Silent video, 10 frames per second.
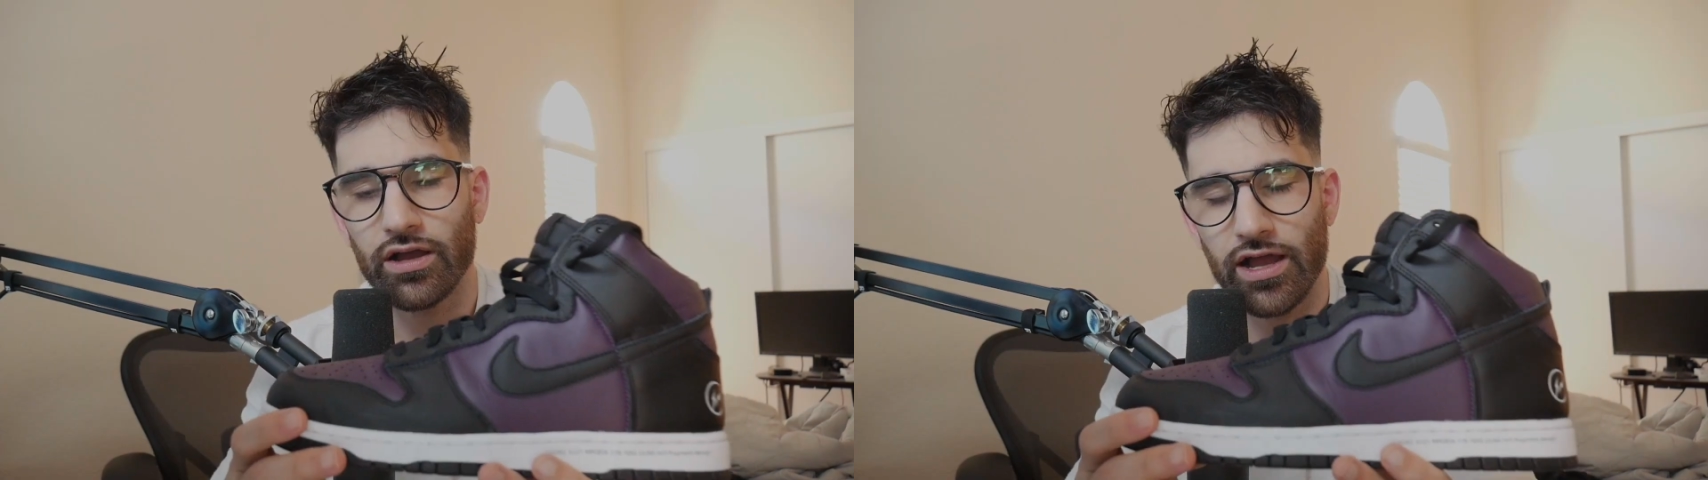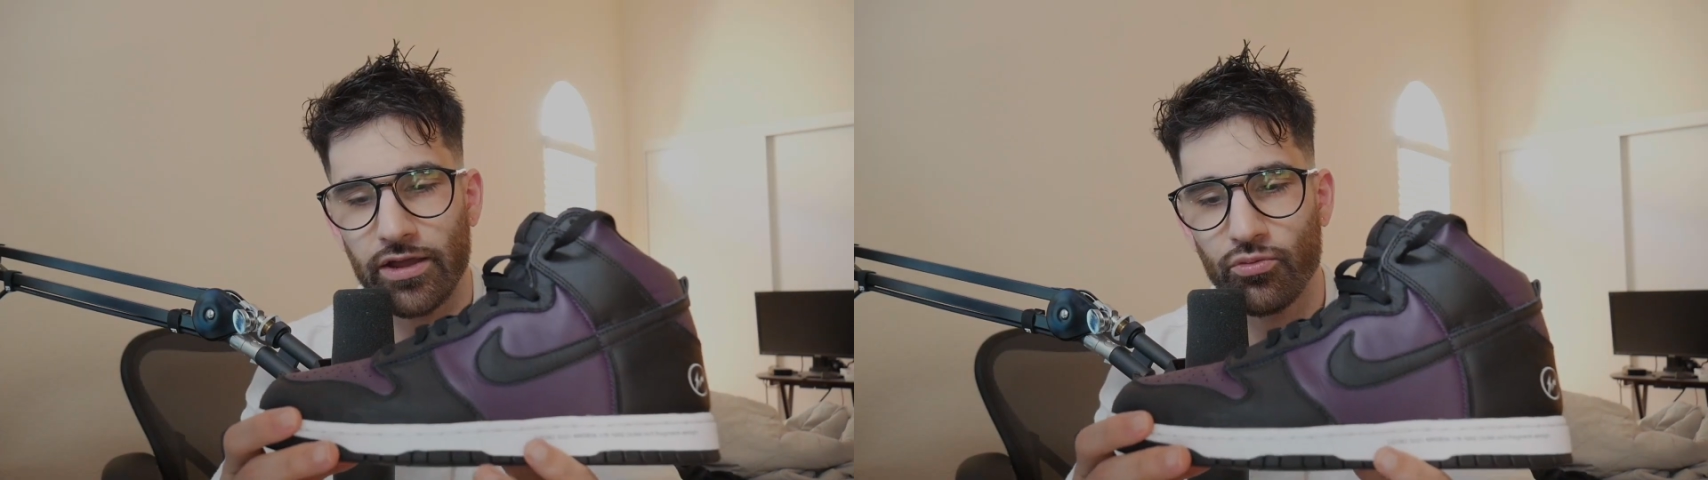
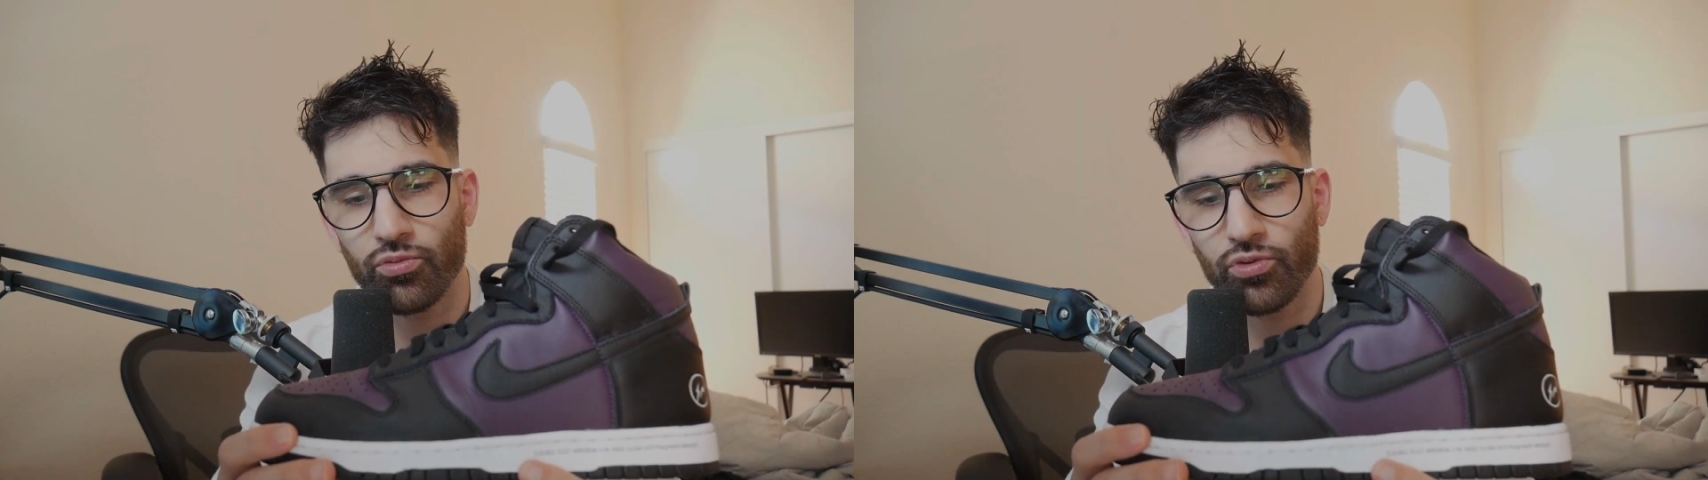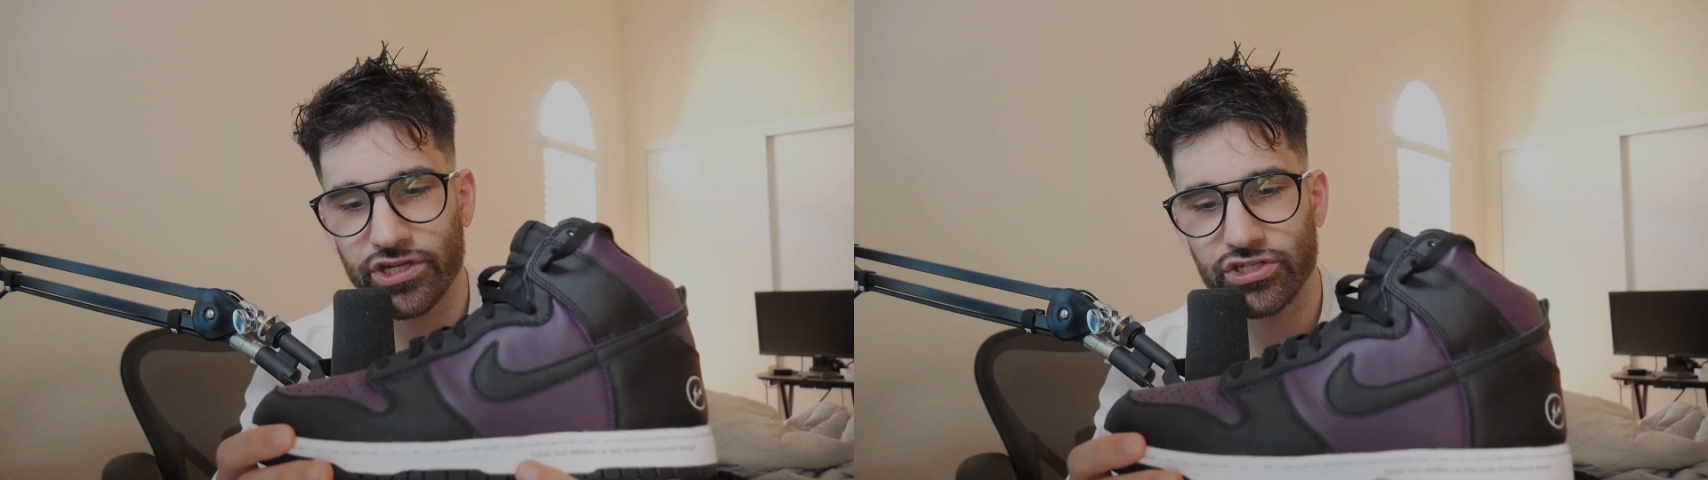I
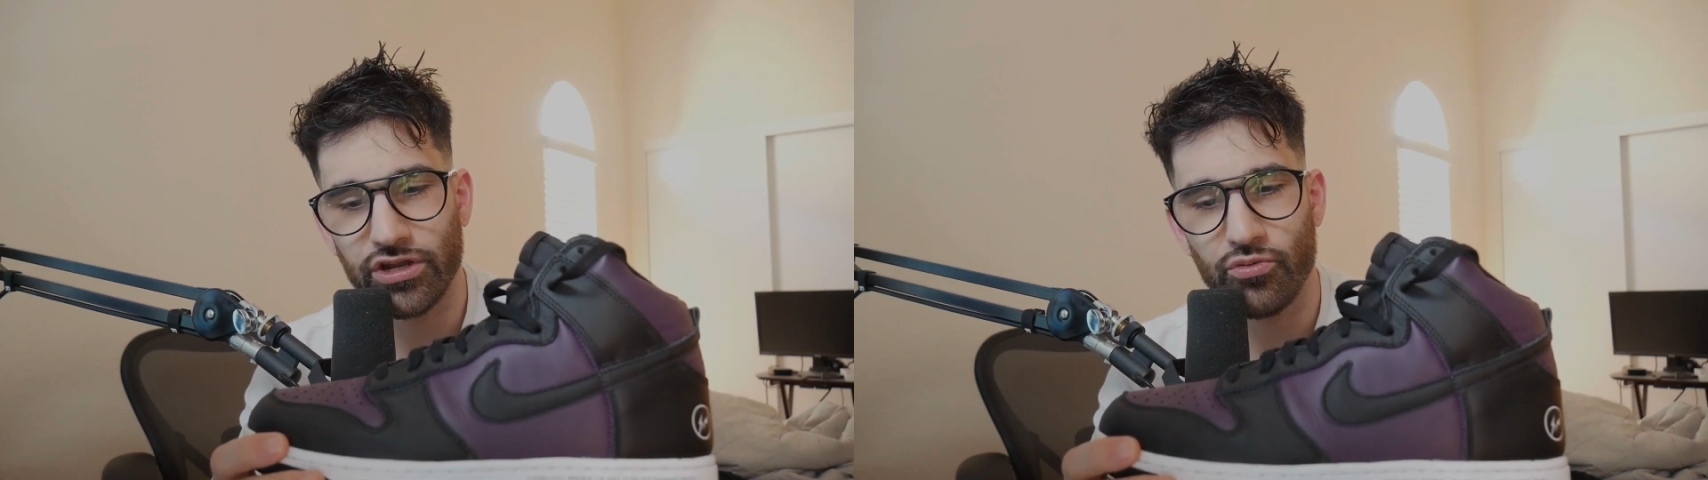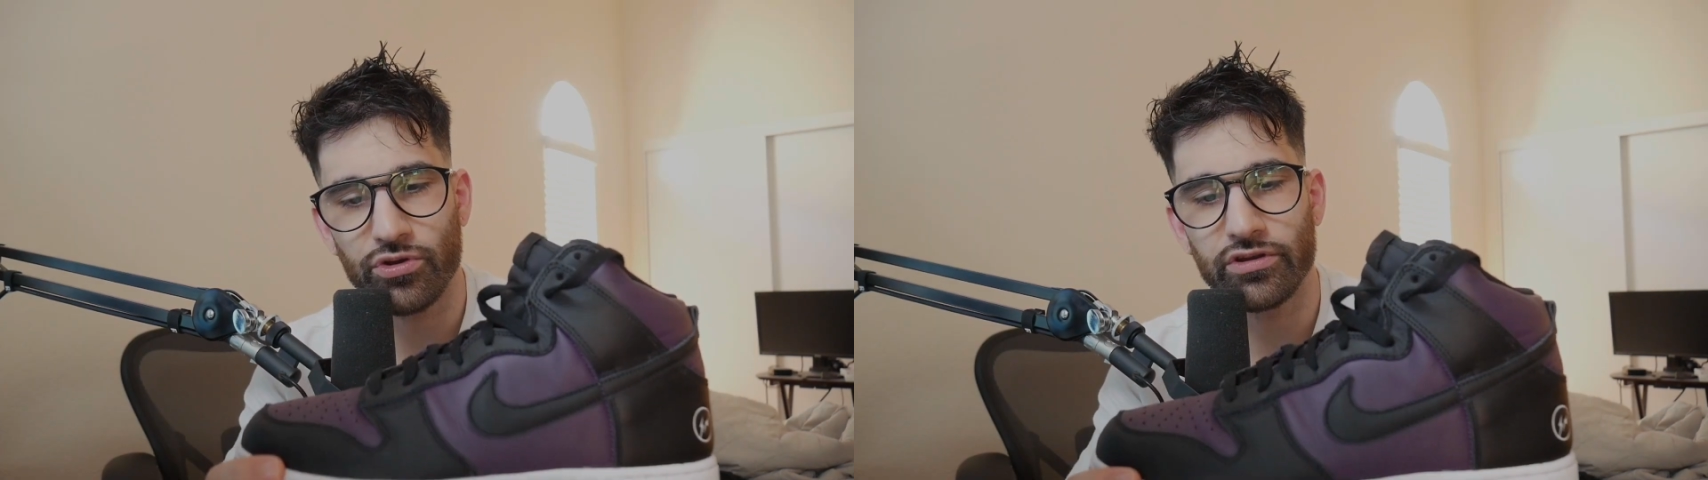wish
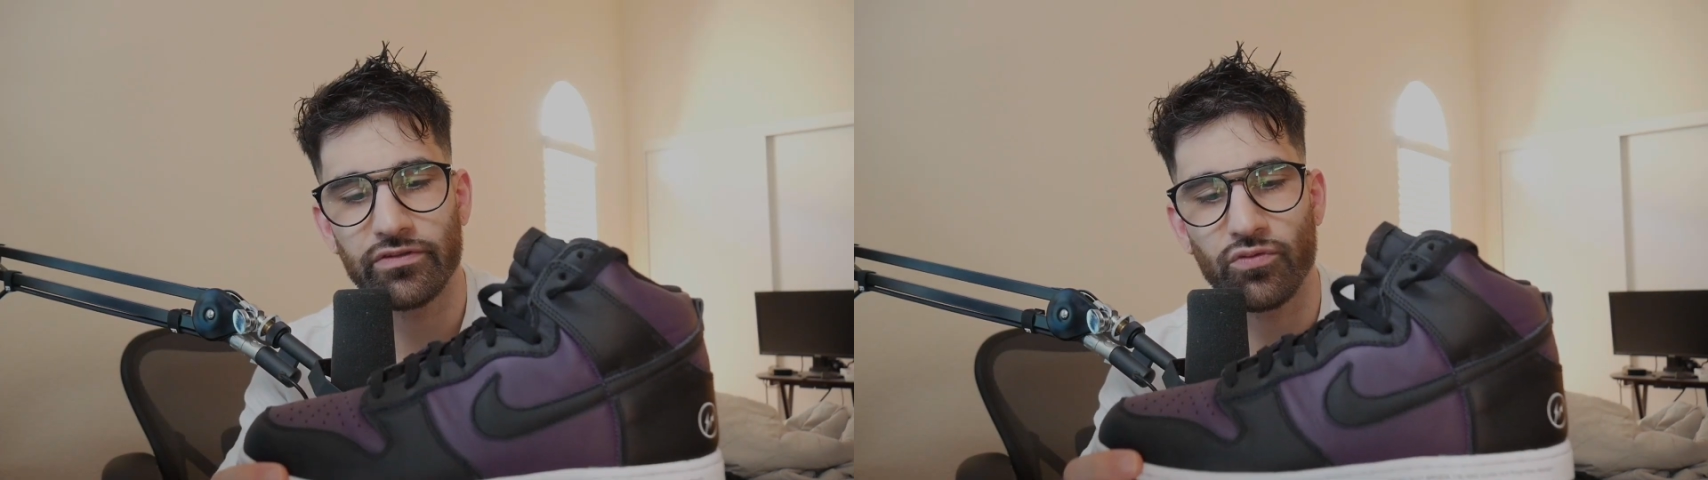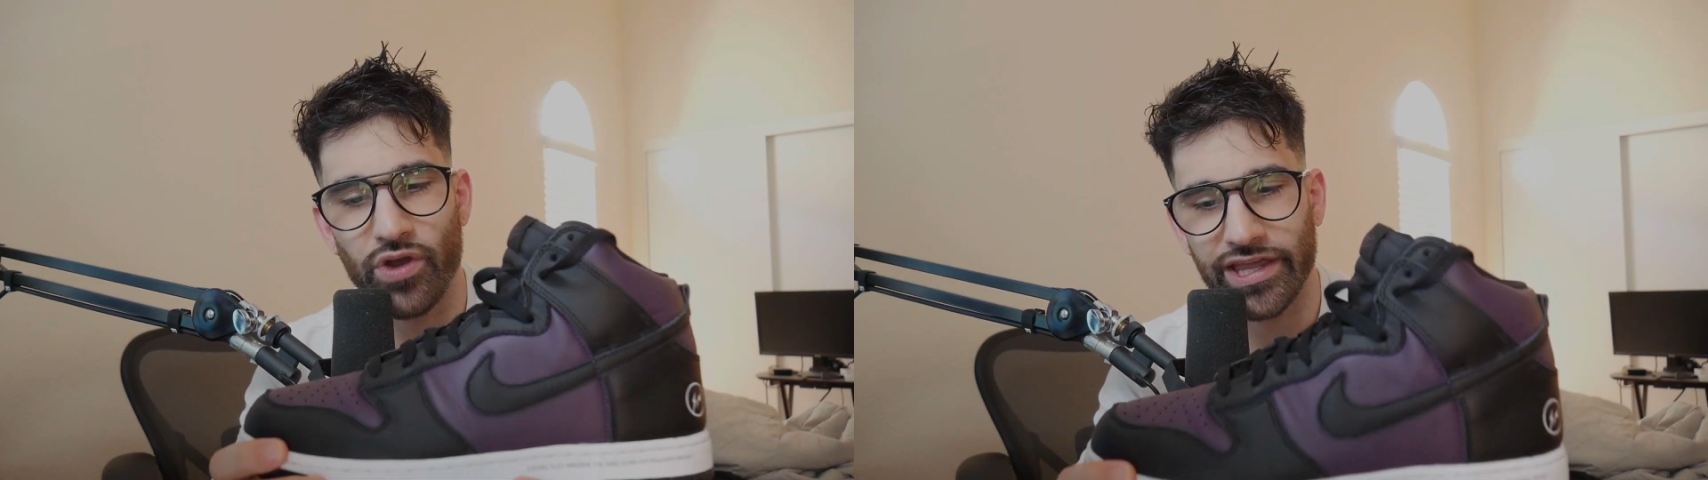I would
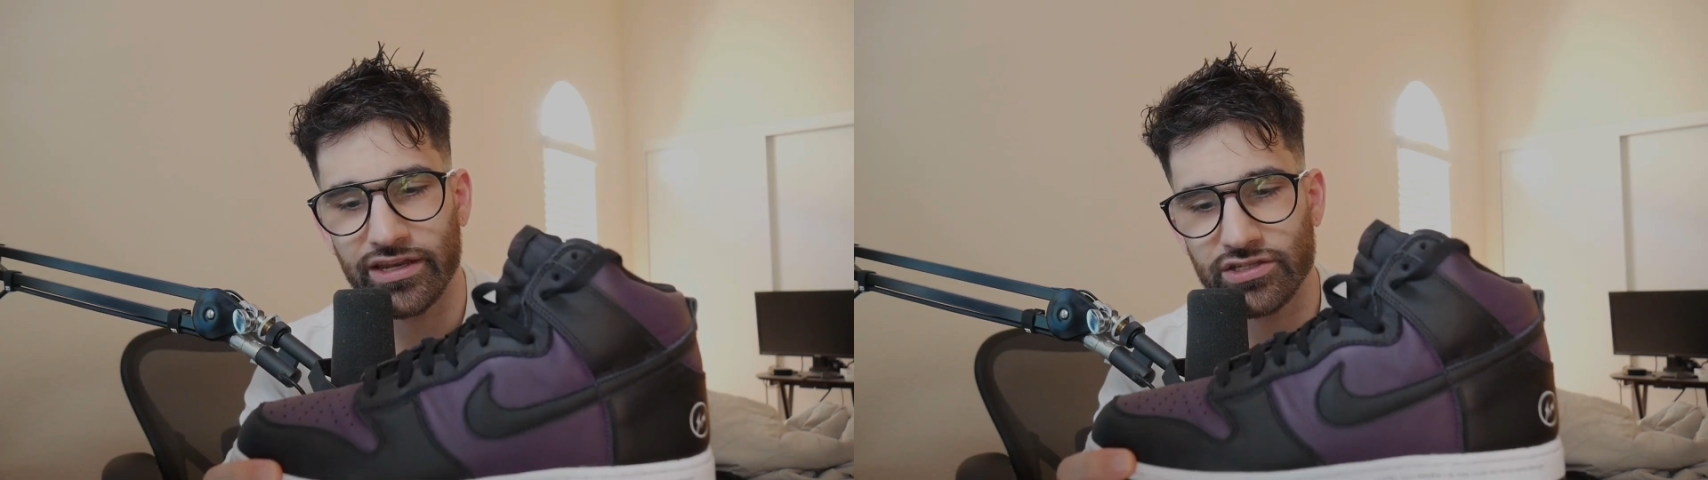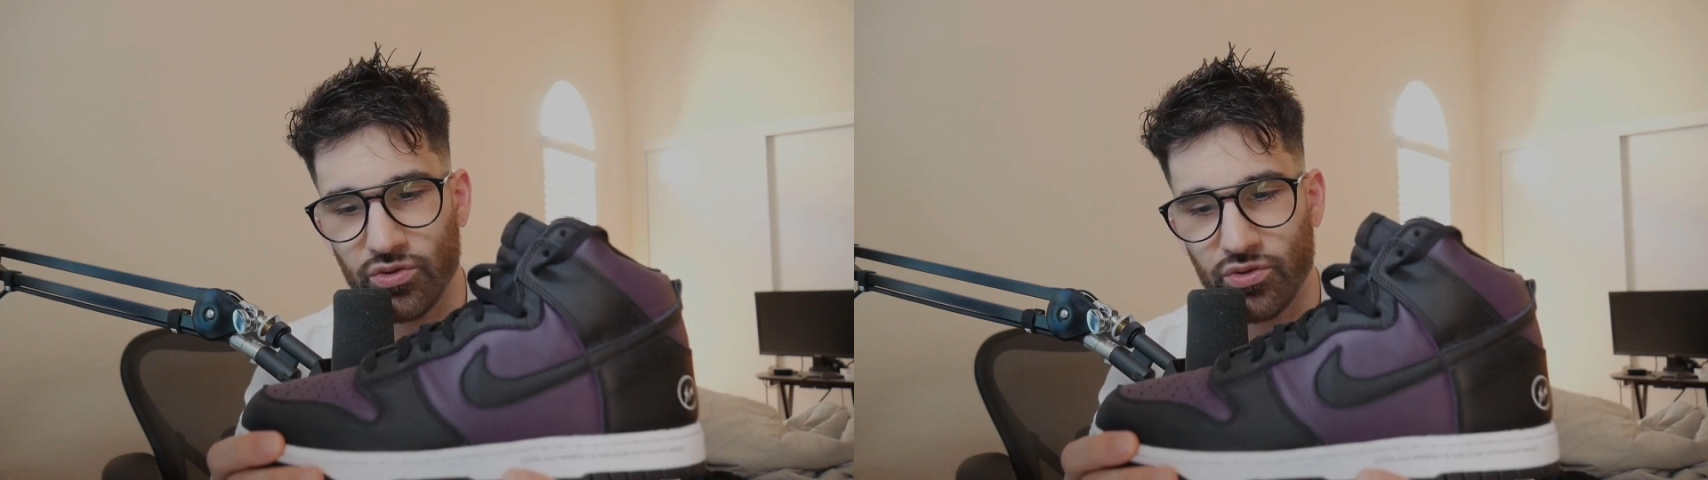have waited